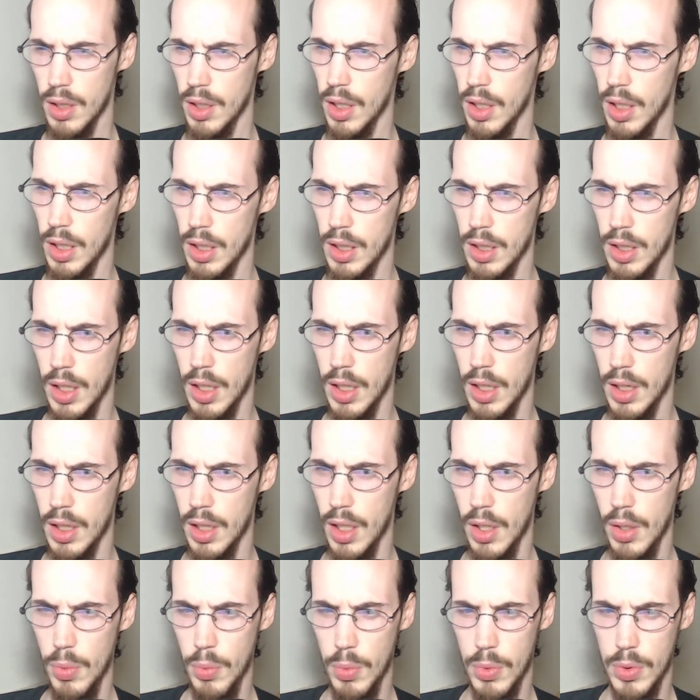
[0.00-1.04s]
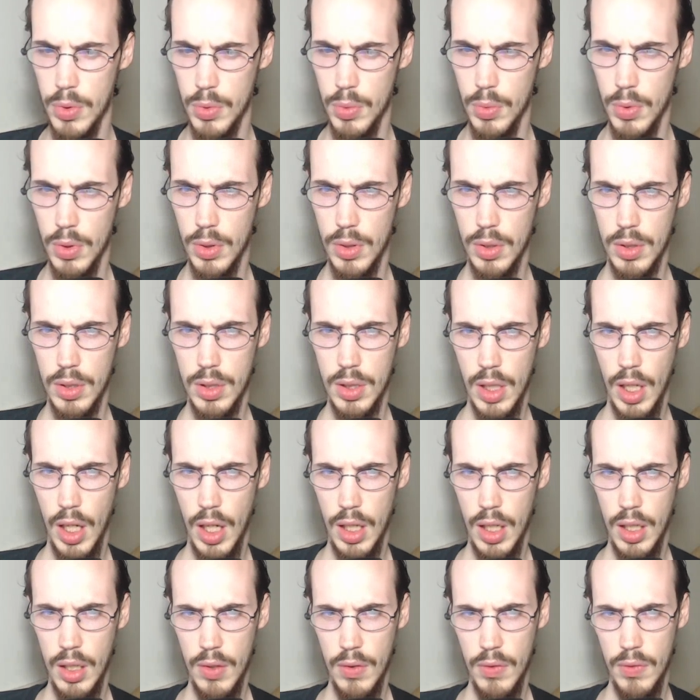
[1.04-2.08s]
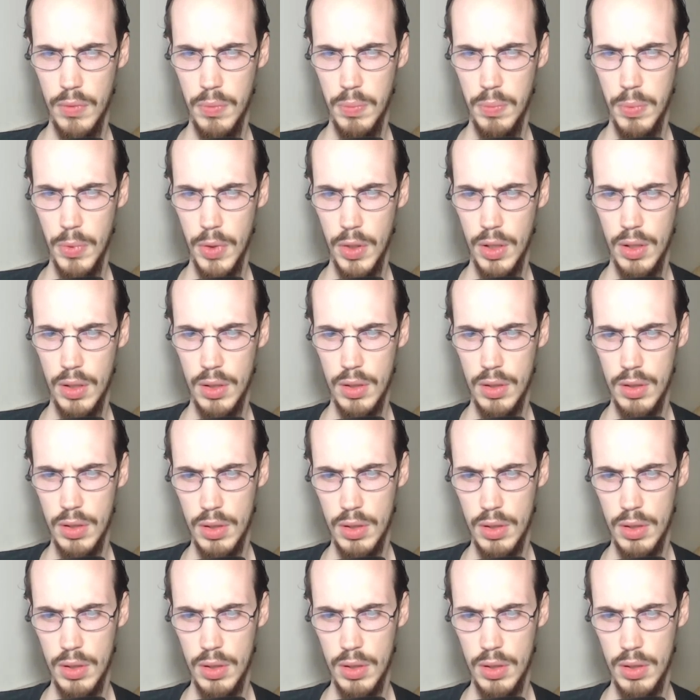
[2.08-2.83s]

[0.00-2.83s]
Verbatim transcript: Like the other ones were kind of, but